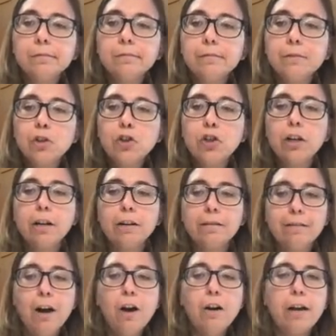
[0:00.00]
Sure.
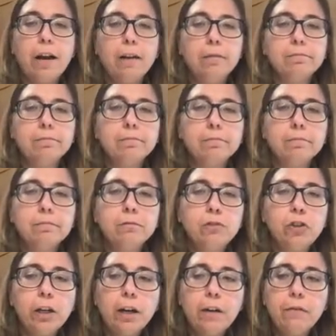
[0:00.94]
Okay.
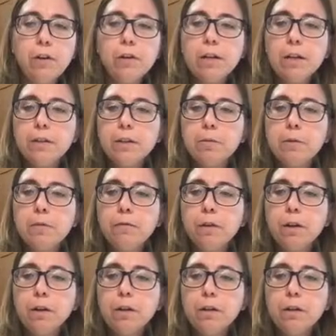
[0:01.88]
Janet, have you done this before?